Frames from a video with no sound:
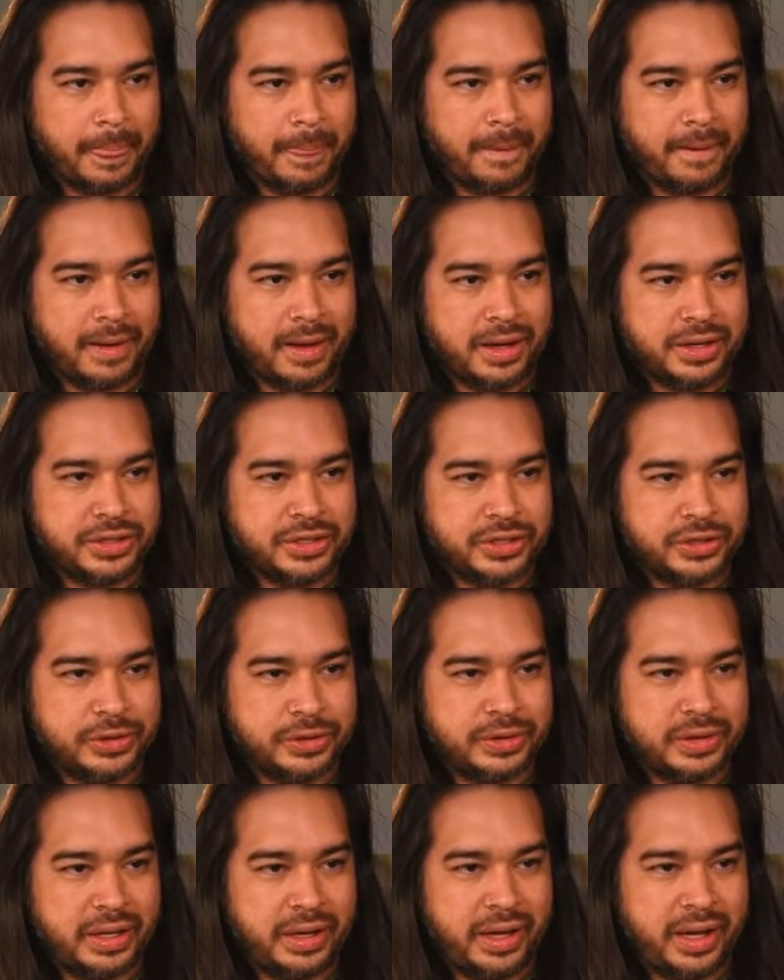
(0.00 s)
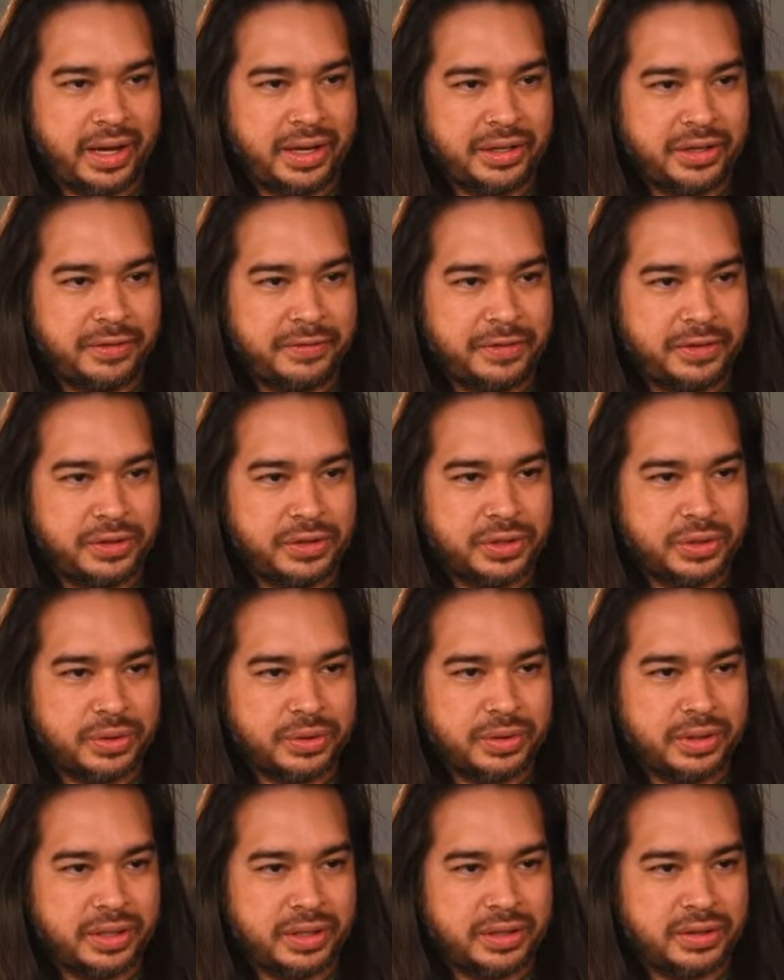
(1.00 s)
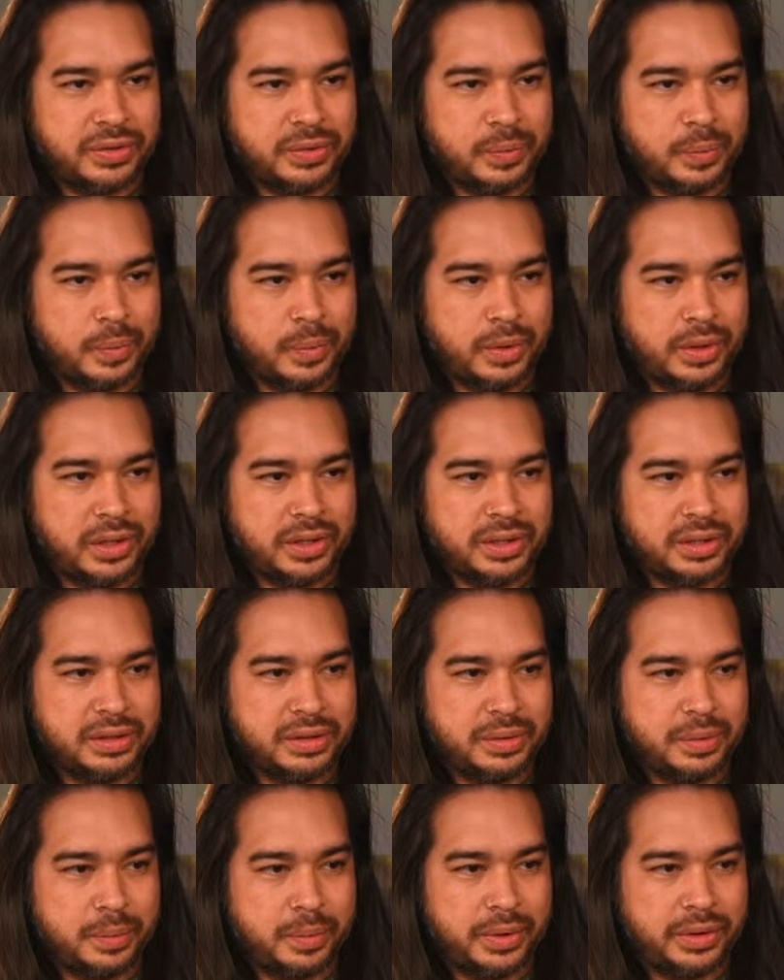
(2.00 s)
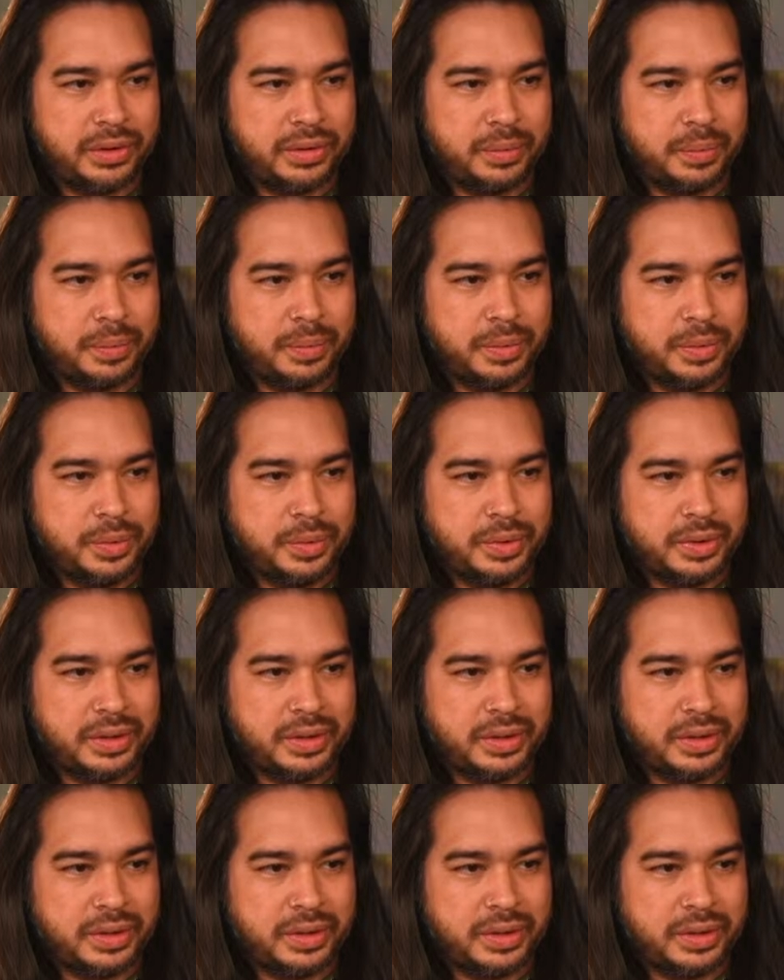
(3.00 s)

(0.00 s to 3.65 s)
As shown, the height of the tree is 1 when the root